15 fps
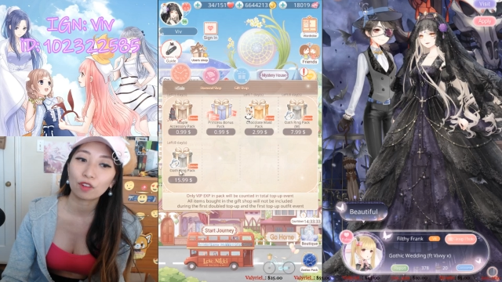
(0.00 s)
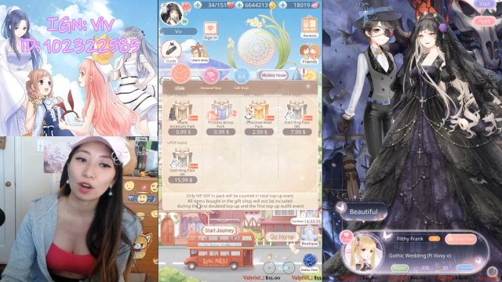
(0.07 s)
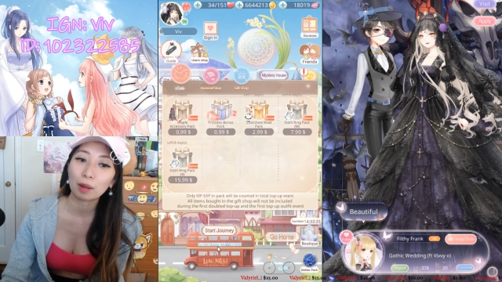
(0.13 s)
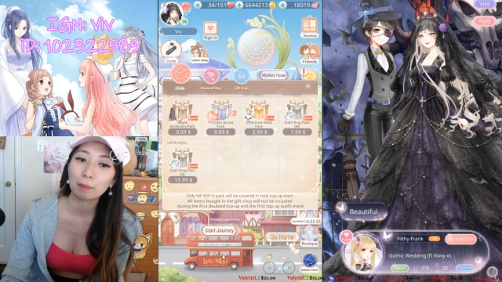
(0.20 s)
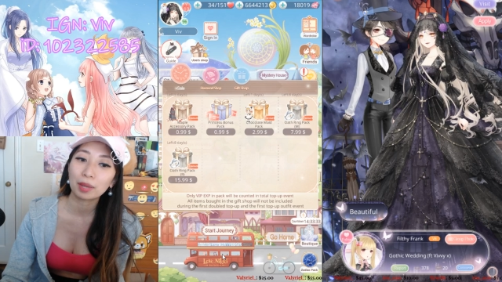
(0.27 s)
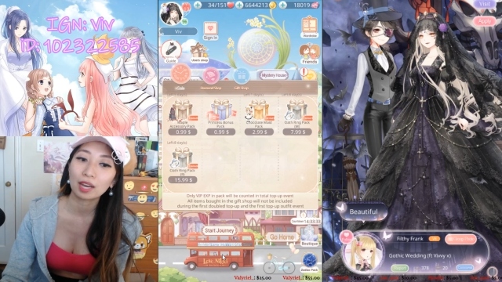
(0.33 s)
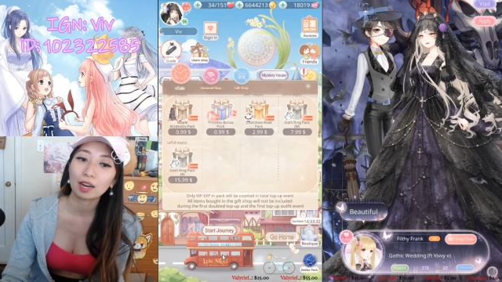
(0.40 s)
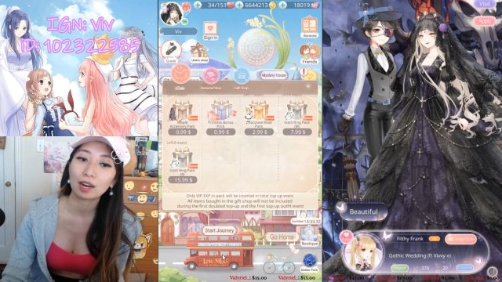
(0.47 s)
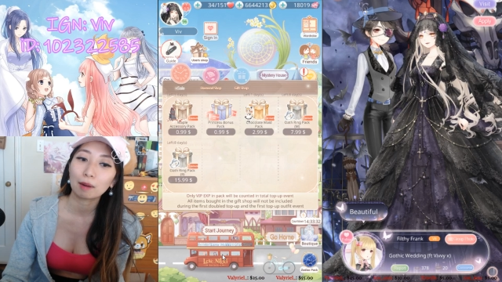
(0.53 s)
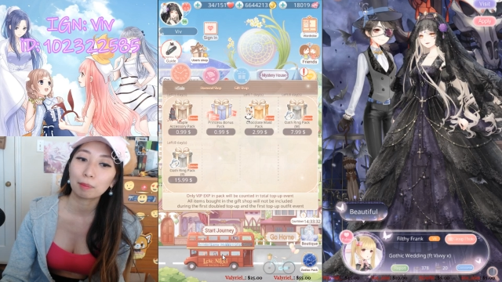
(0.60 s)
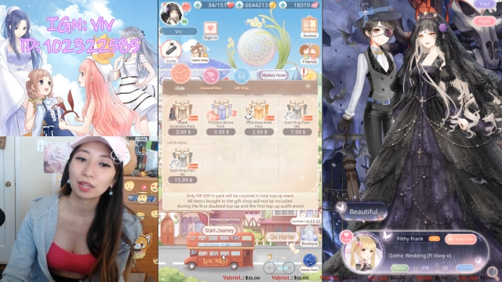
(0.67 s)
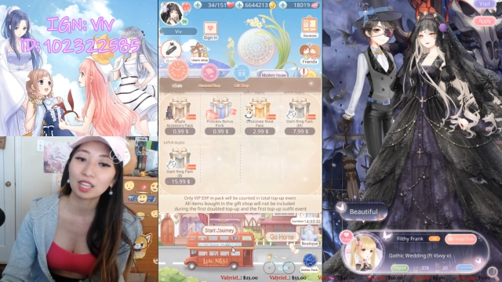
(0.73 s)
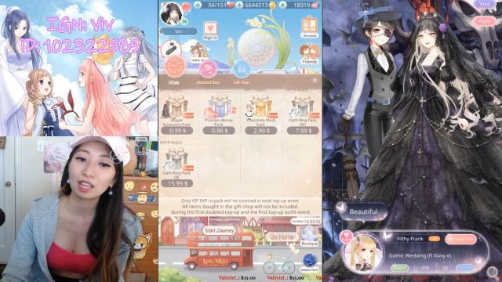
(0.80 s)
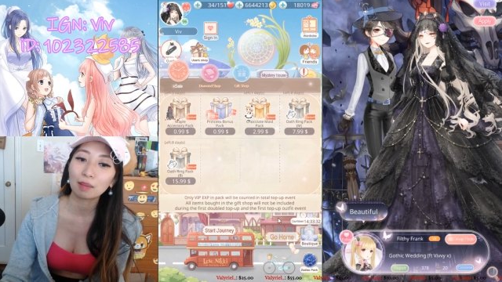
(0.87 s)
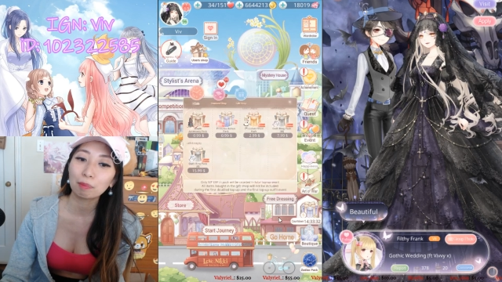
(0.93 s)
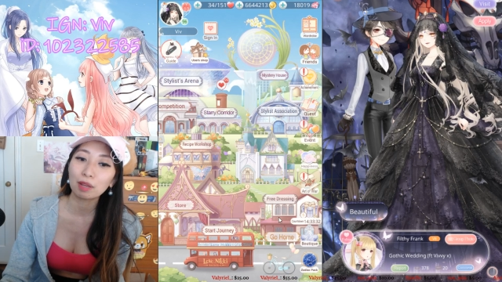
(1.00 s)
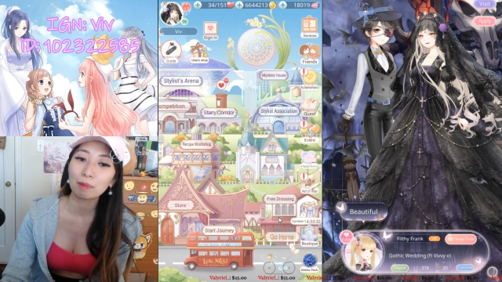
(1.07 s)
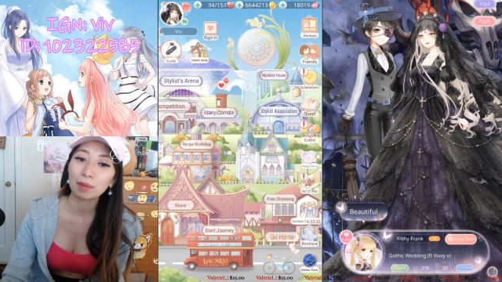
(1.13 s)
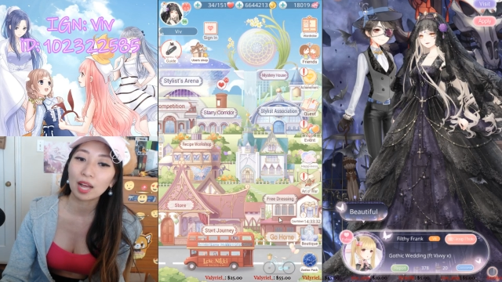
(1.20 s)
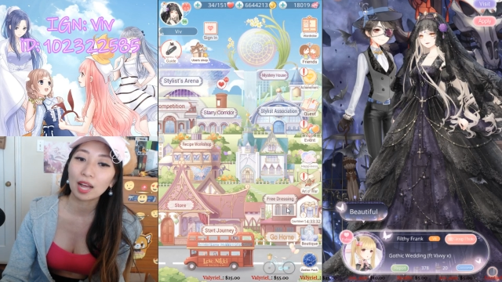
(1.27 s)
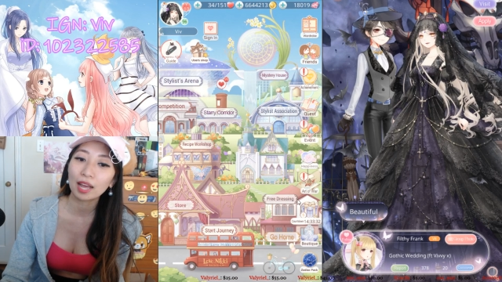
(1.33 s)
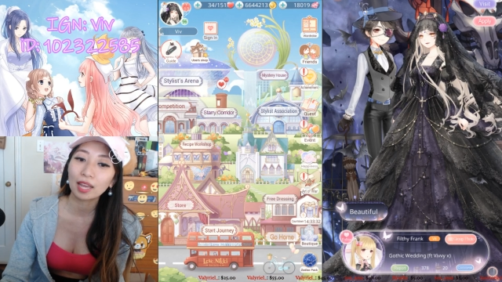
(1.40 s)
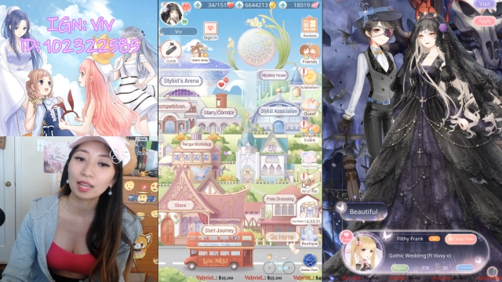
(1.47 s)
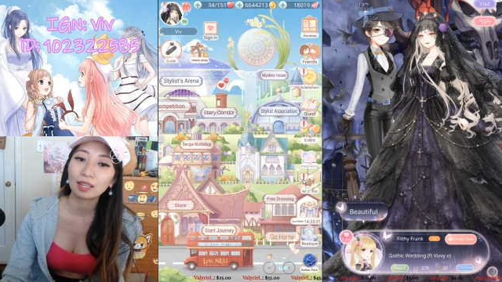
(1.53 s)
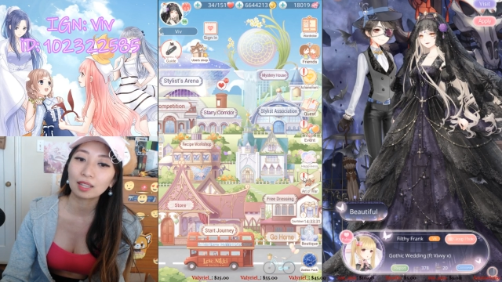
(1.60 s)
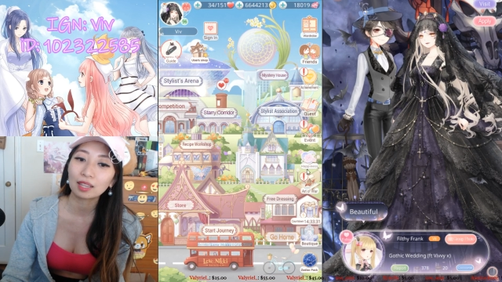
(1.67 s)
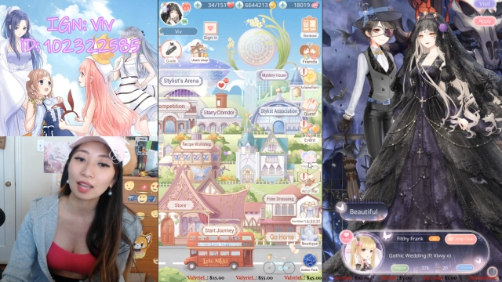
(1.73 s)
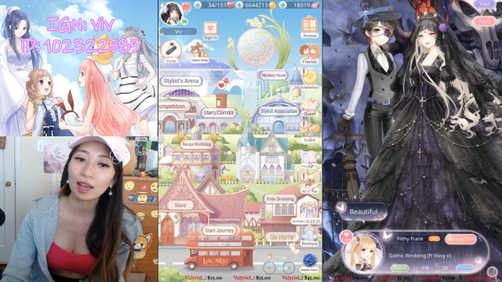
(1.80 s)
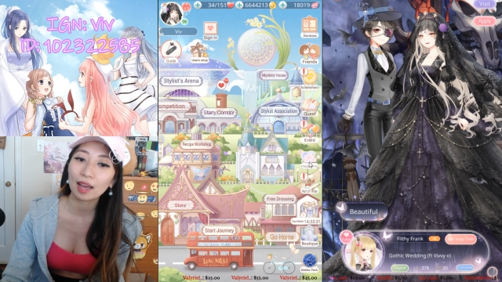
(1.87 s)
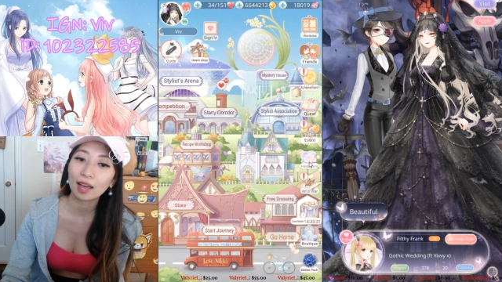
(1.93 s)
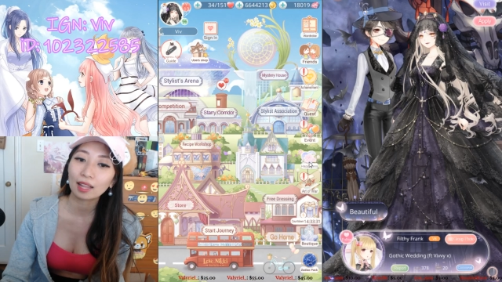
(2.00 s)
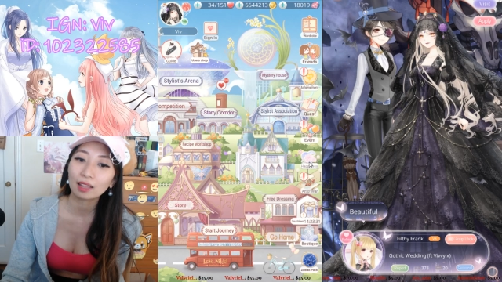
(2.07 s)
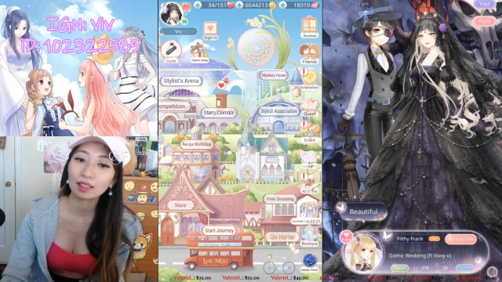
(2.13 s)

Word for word: from here. But keep in mind that